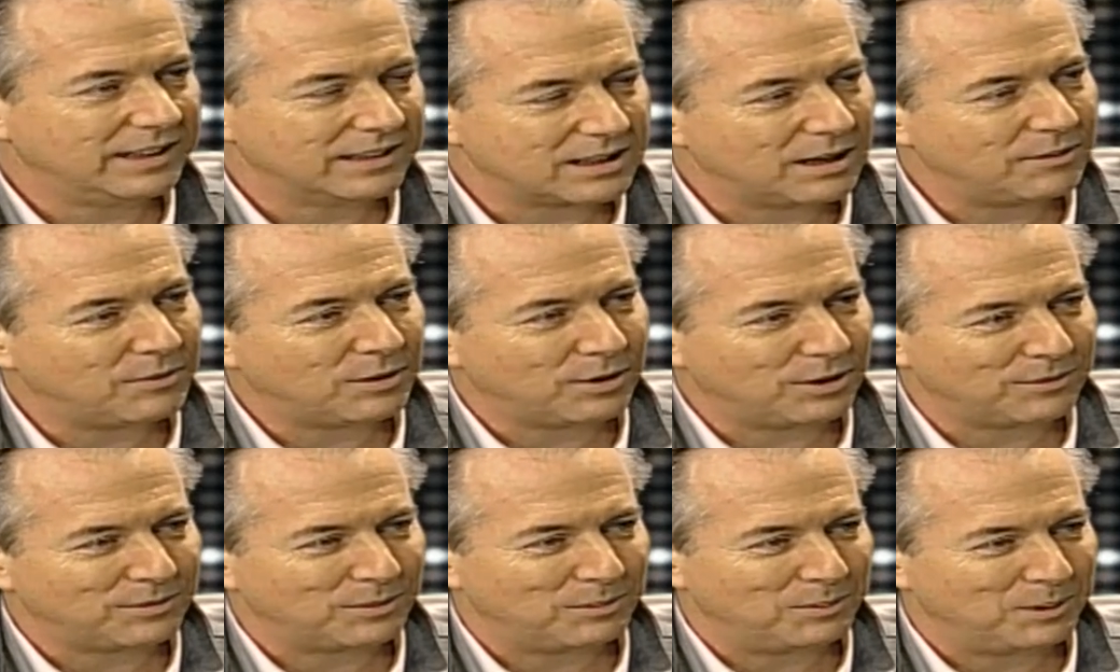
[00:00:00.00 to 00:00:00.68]
Yes, I've
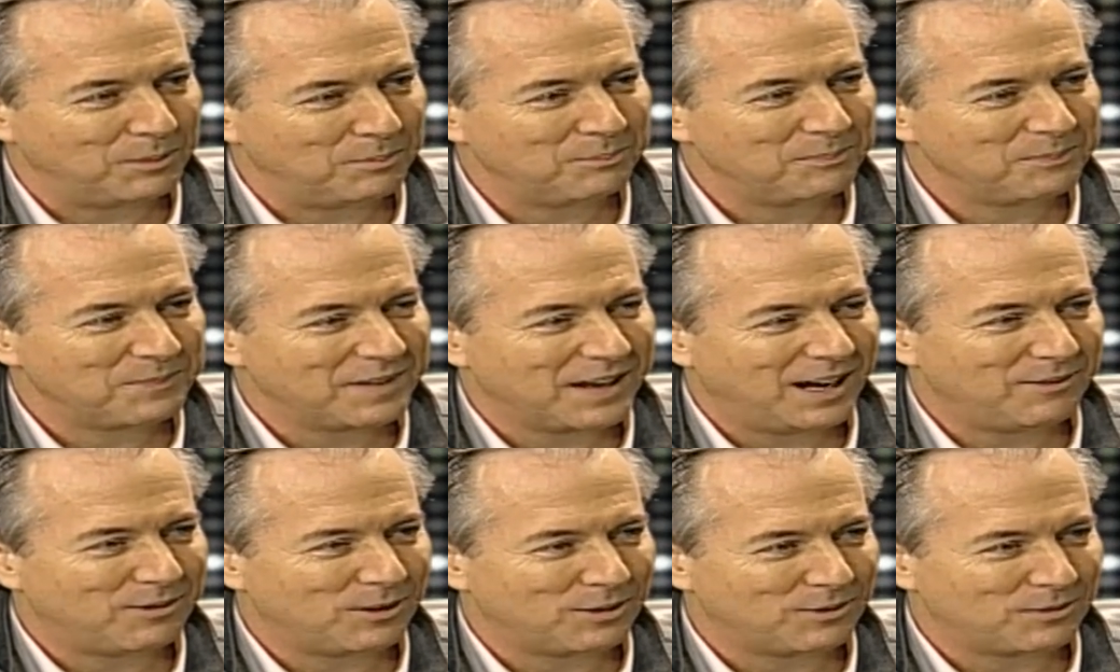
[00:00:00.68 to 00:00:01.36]
heard from him.
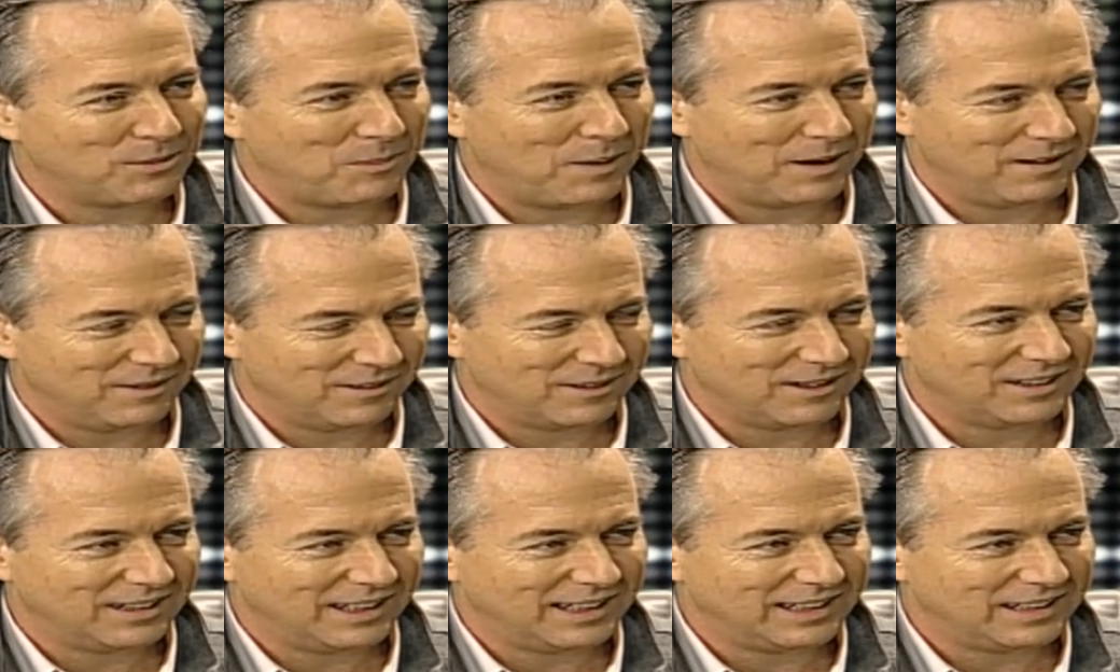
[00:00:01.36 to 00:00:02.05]
I've heard from my
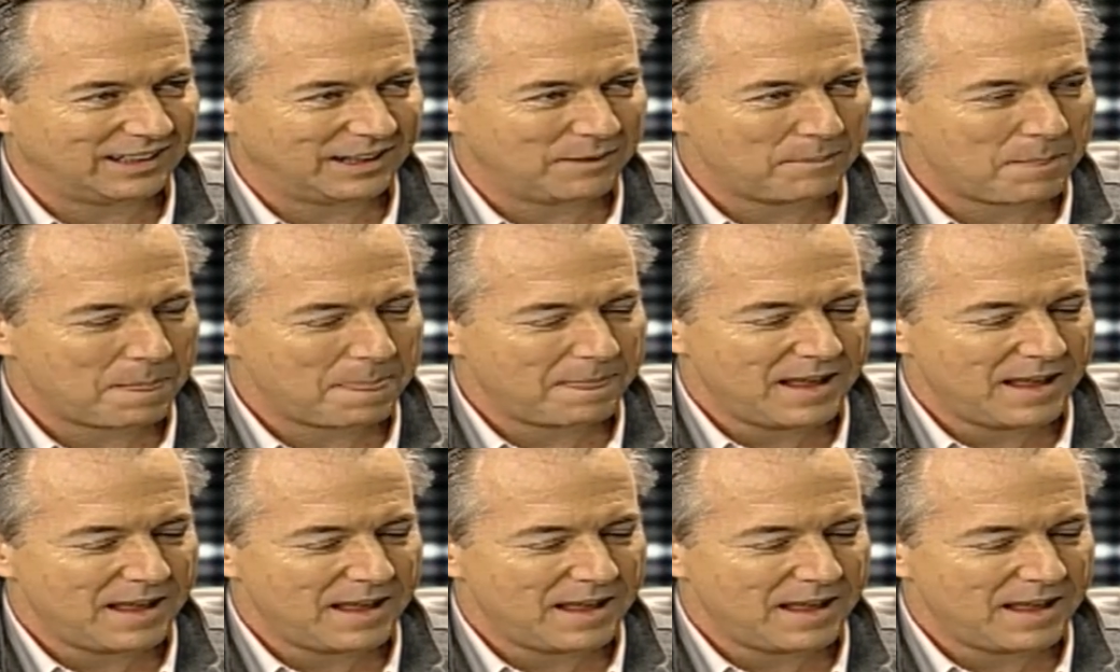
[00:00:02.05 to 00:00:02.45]
uncle lately.